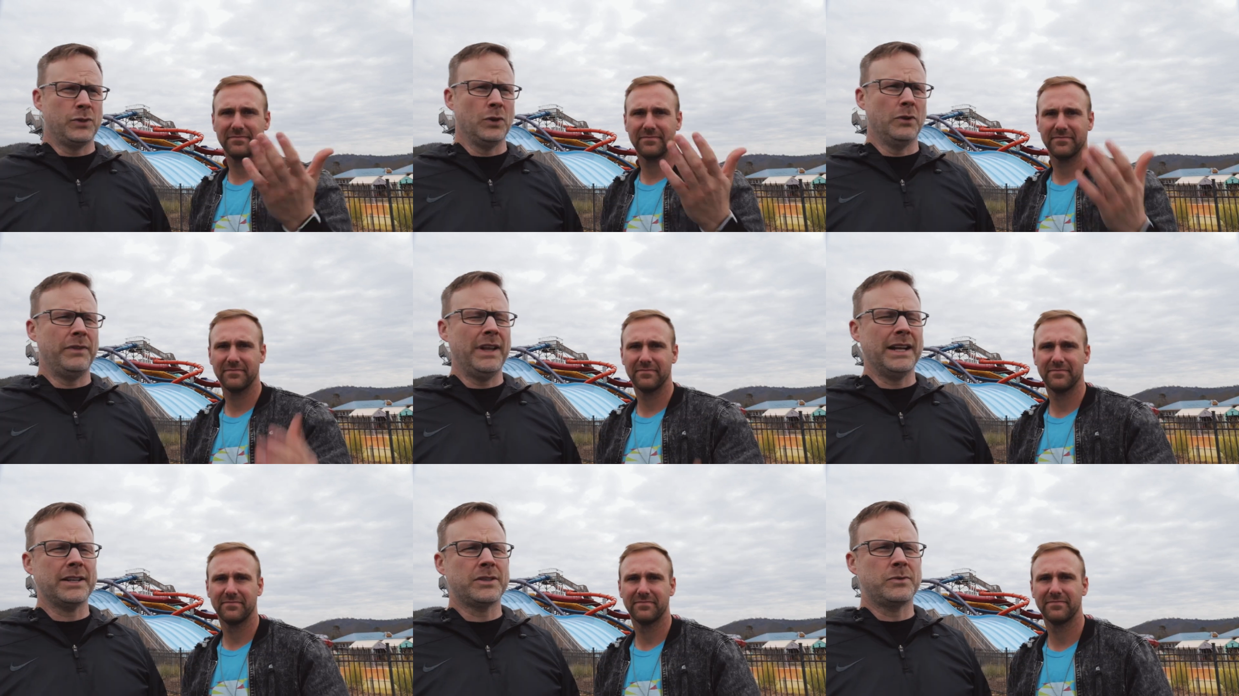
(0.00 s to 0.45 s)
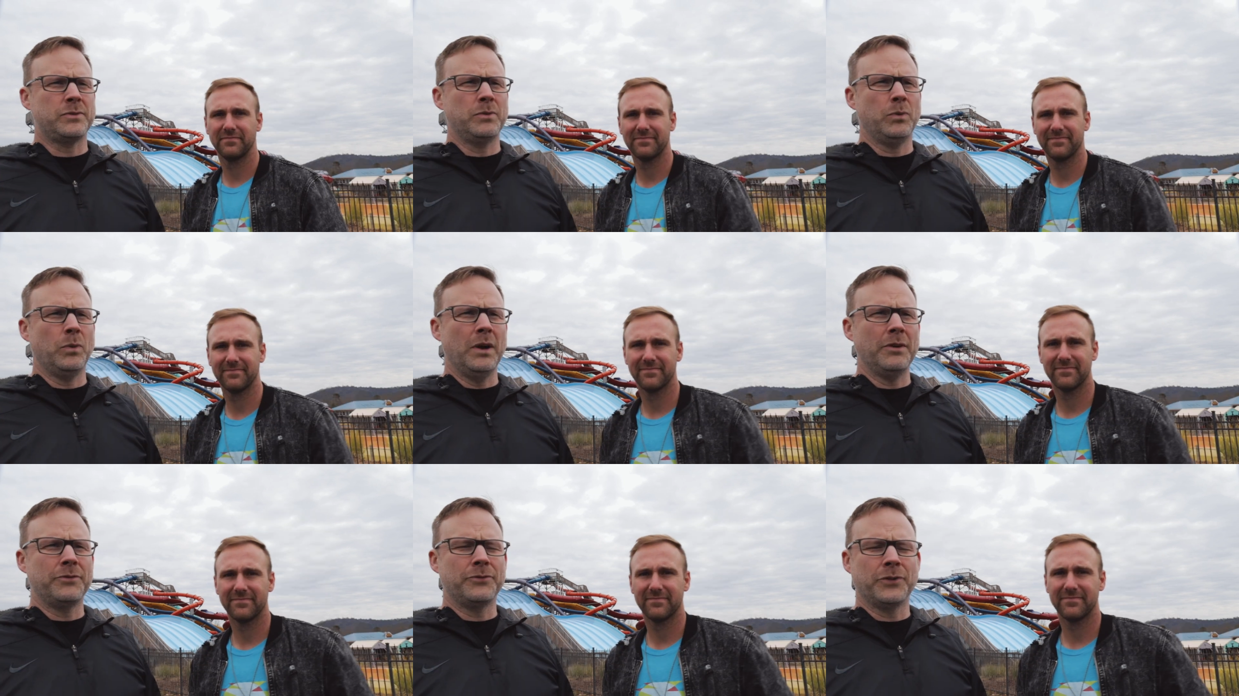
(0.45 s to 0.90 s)
Speaker 1: So if that's
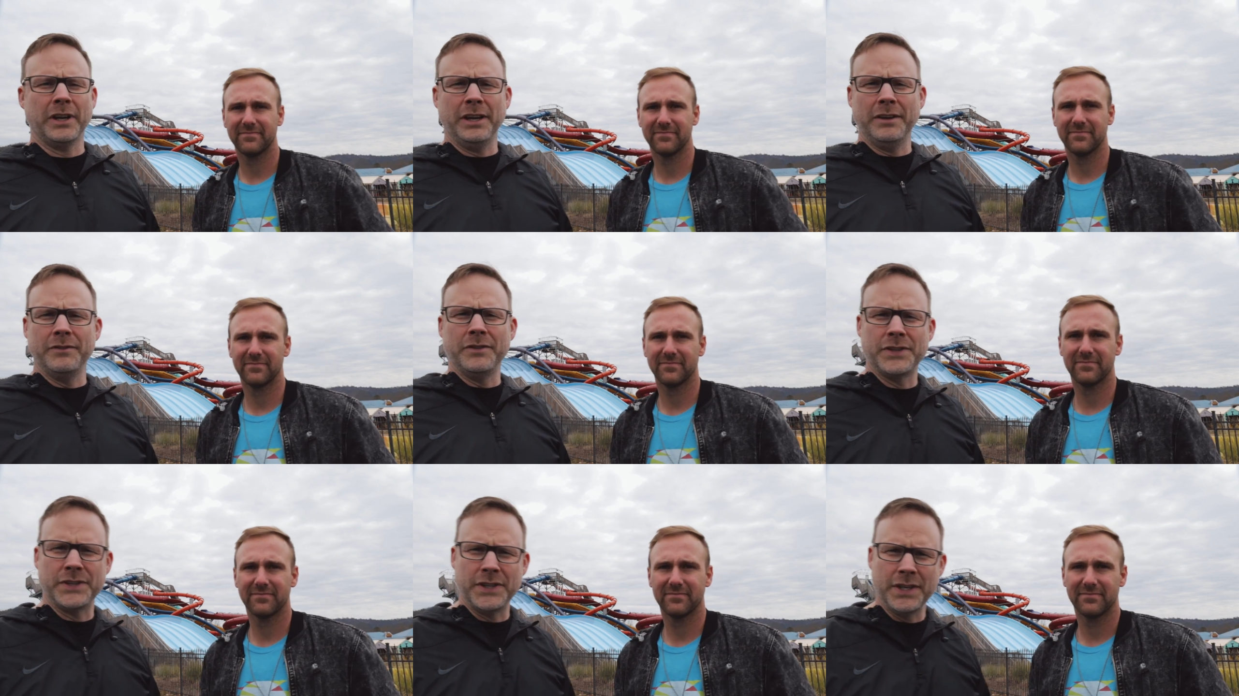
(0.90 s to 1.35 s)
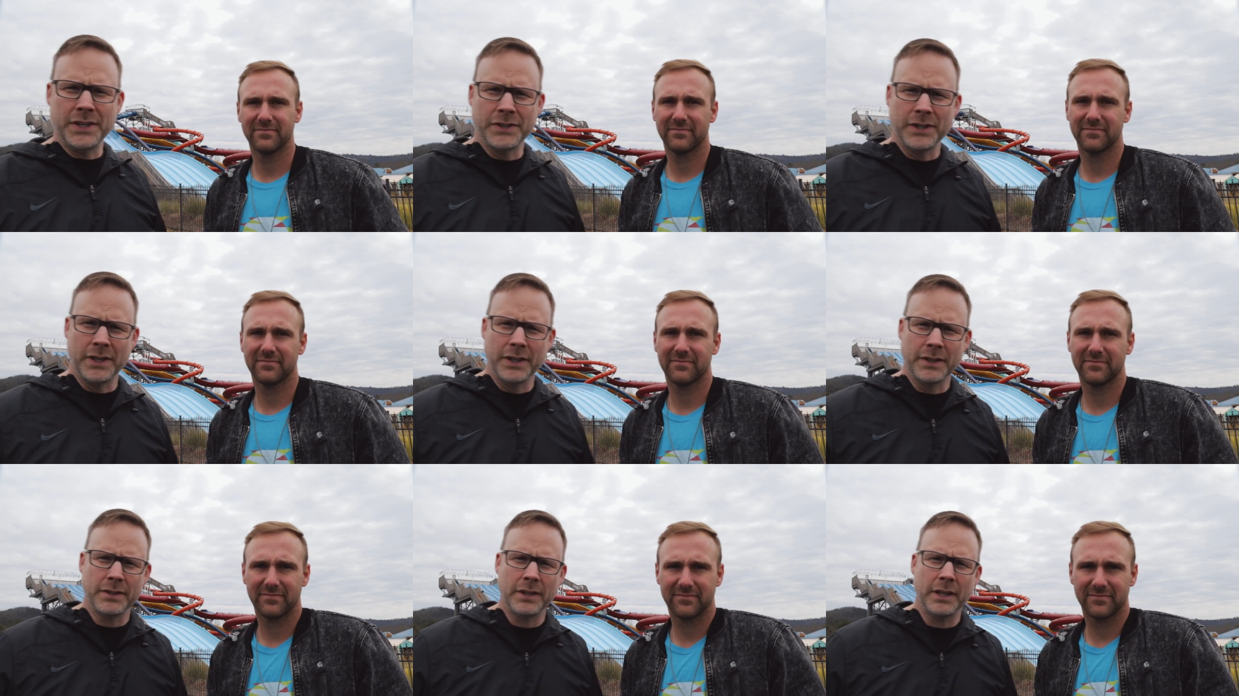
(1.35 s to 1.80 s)
what forgiveness
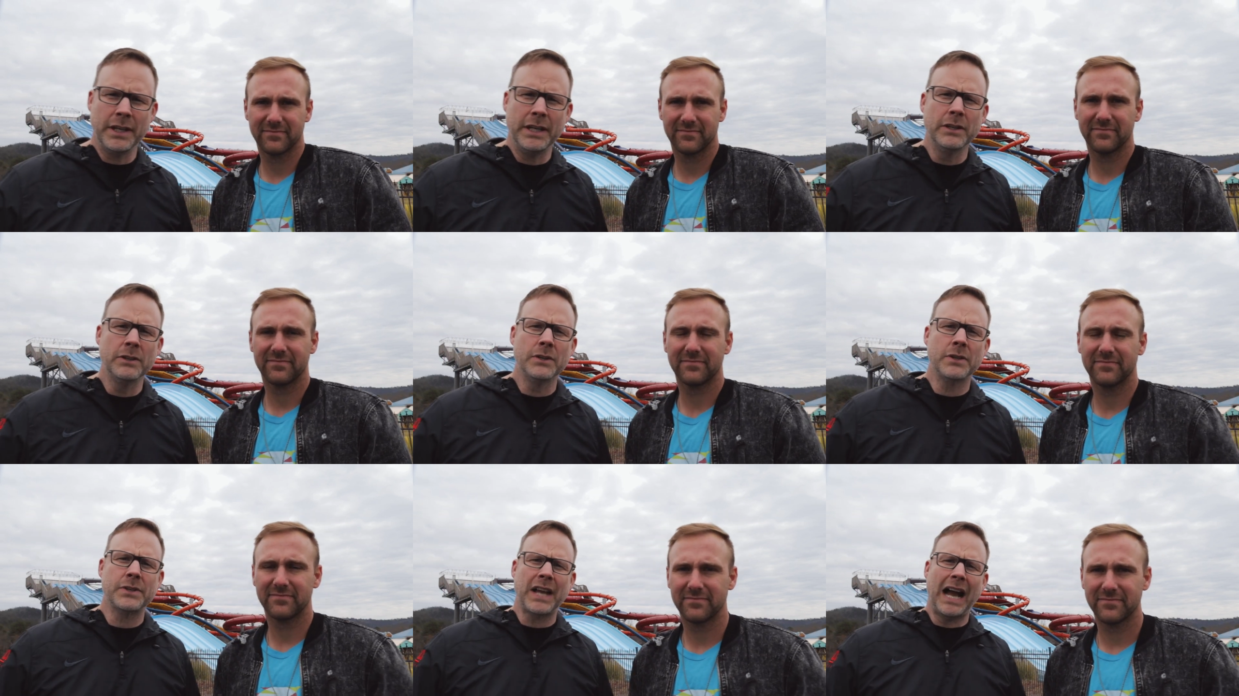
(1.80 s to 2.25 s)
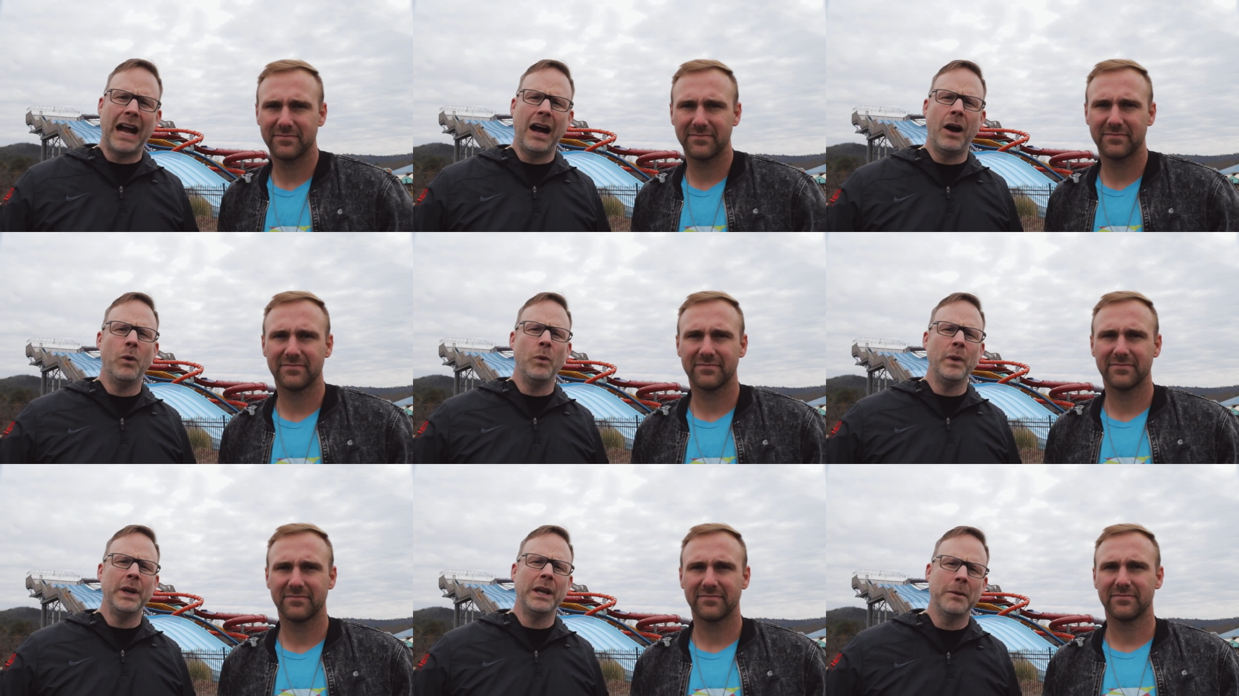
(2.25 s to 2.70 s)
isn't, here's
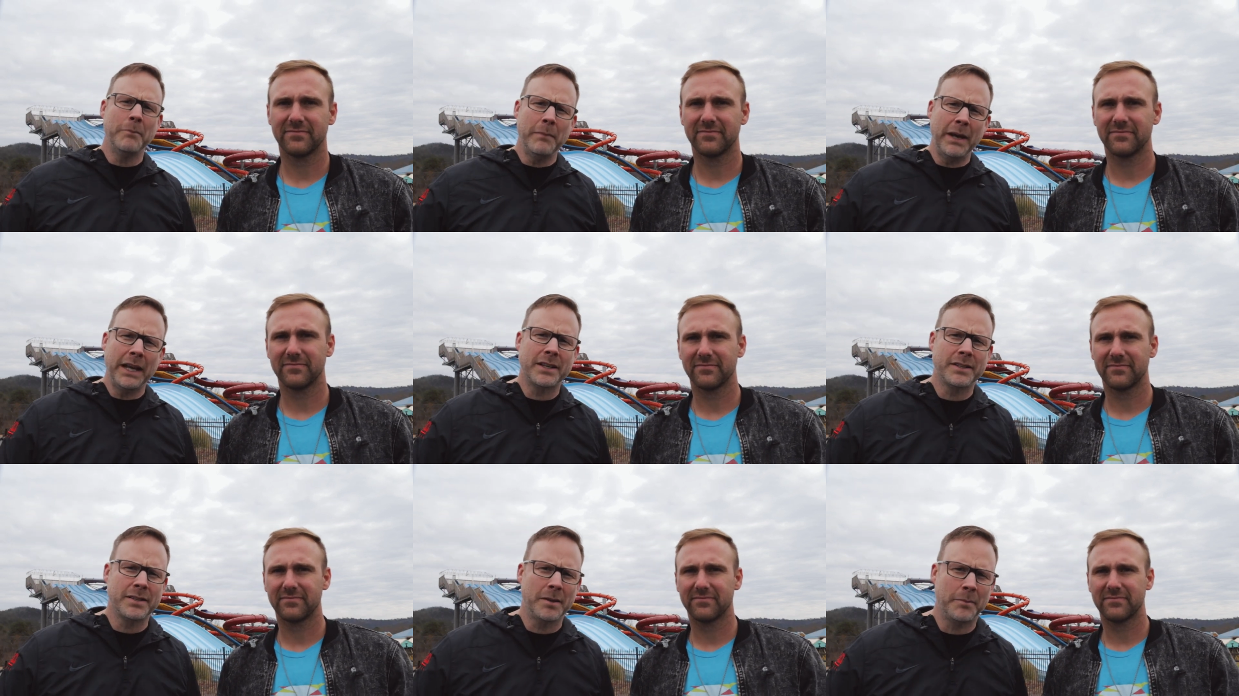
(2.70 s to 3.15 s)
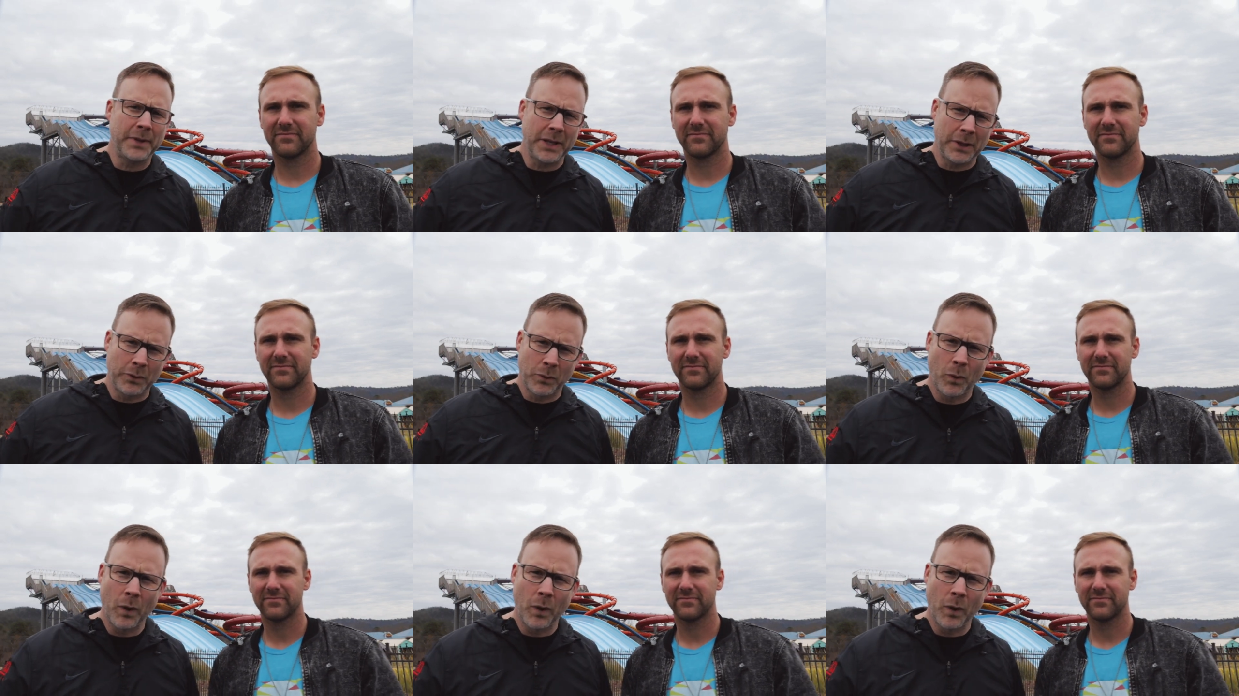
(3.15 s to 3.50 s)
how we can make something